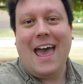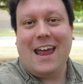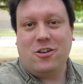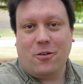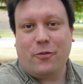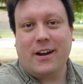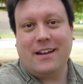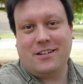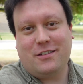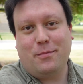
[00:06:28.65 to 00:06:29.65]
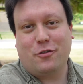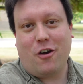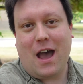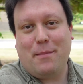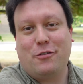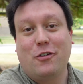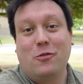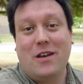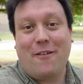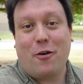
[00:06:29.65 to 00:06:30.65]
and don't forget to subscribe so you
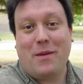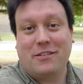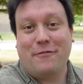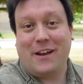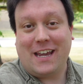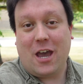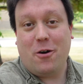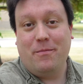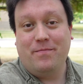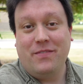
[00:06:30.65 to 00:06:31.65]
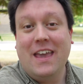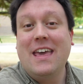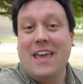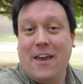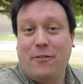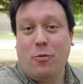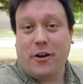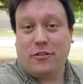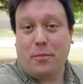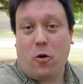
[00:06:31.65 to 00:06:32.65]
never miss a video. If you
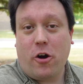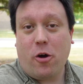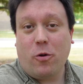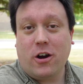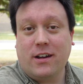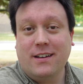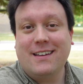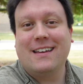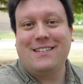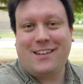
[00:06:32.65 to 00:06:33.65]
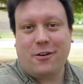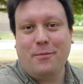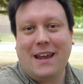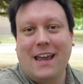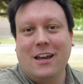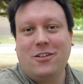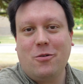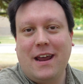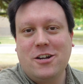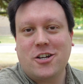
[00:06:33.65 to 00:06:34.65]
want to support our work, consider making a
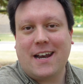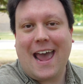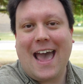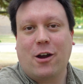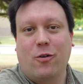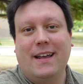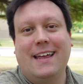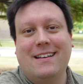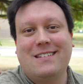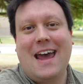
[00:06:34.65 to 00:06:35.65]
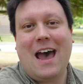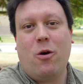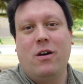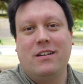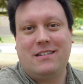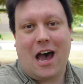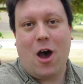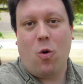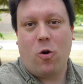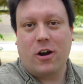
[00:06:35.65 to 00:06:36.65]
donation at great lakes now
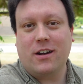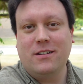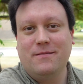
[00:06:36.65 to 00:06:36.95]
dot org.